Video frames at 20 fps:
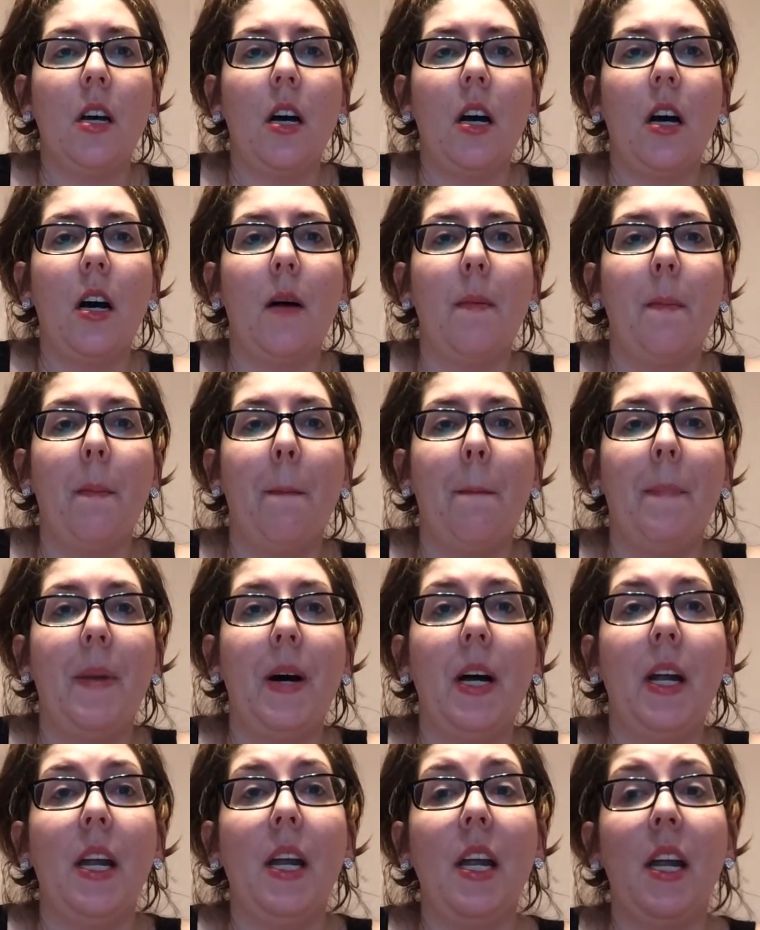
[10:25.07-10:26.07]

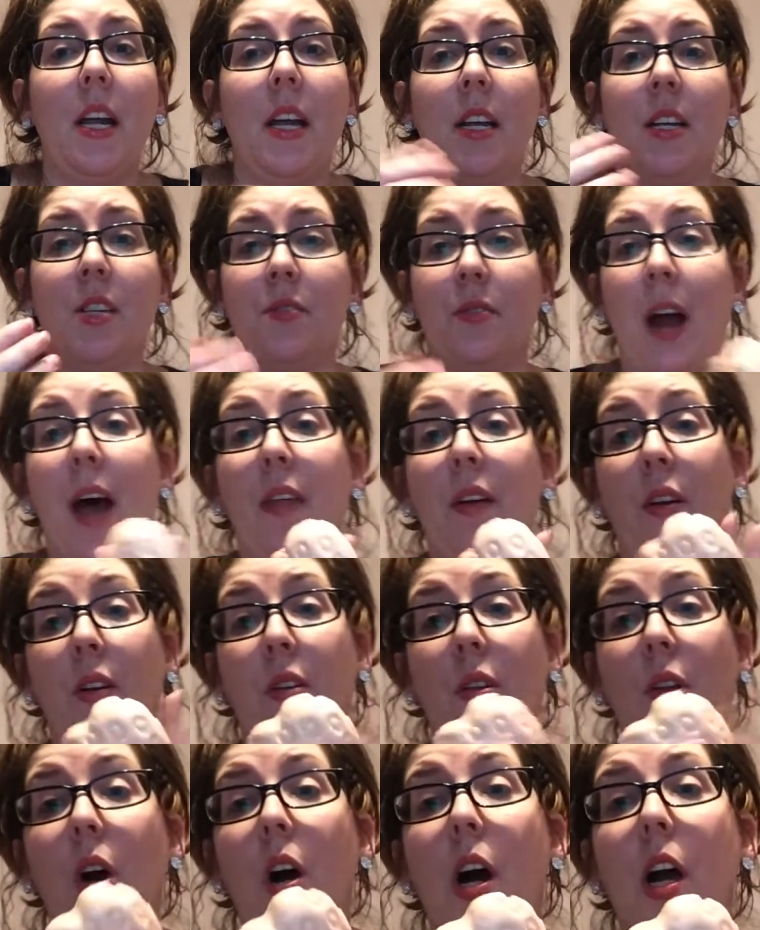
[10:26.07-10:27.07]
but it is rather
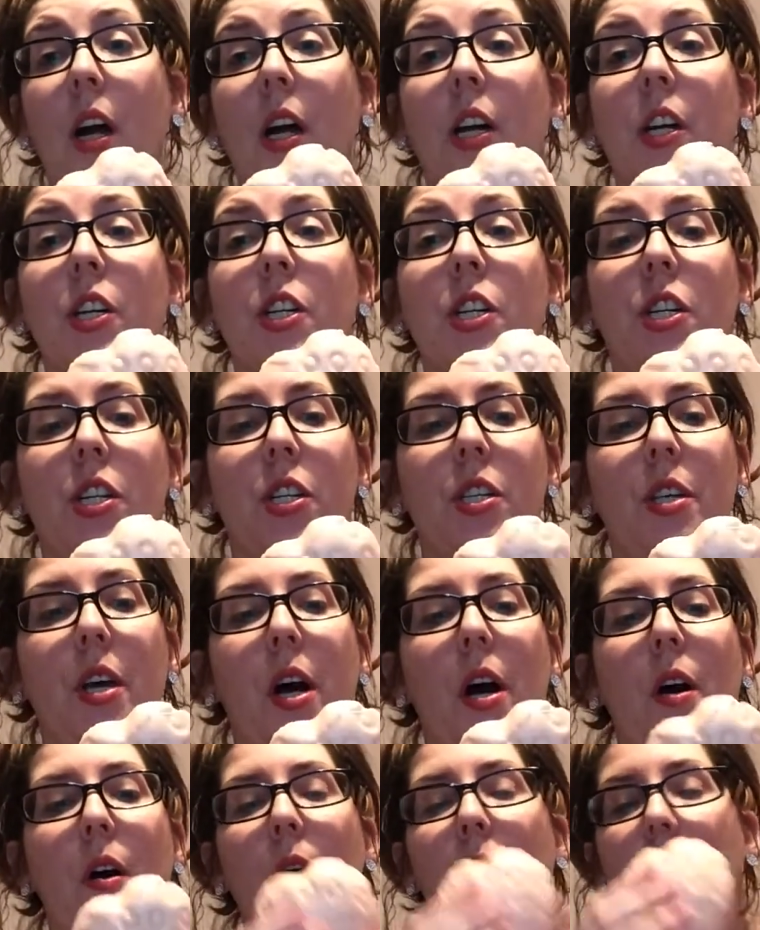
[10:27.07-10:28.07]
large,
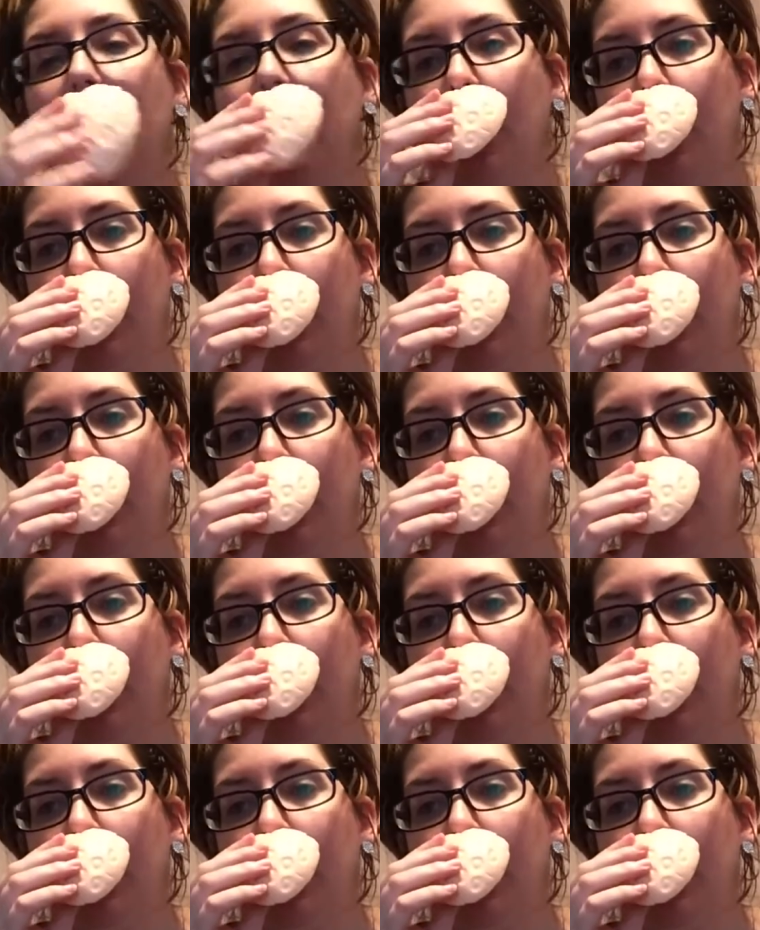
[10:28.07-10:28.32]
so